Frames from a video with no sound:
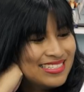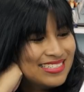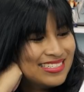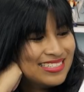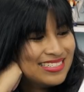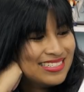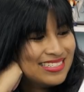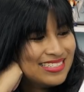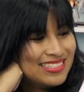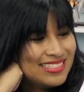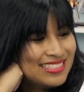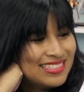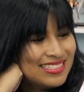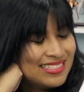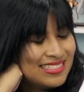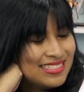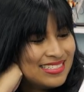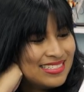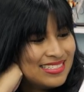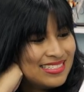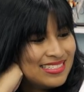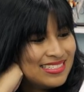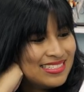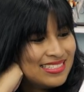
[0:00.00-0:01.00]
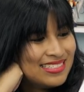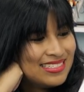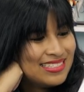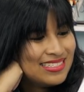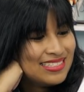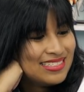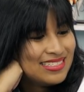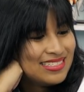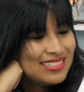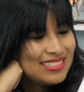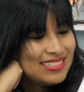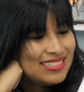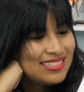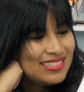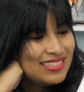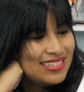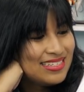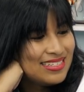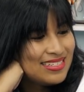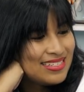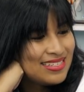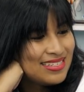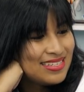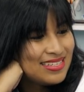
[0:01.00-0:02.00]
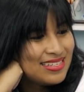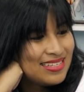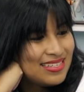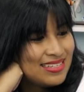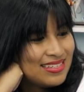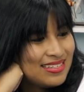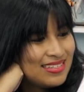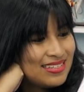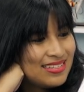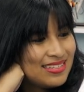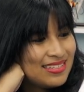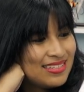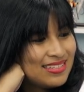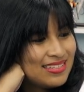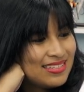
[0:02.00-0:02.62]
This person isn't speaking.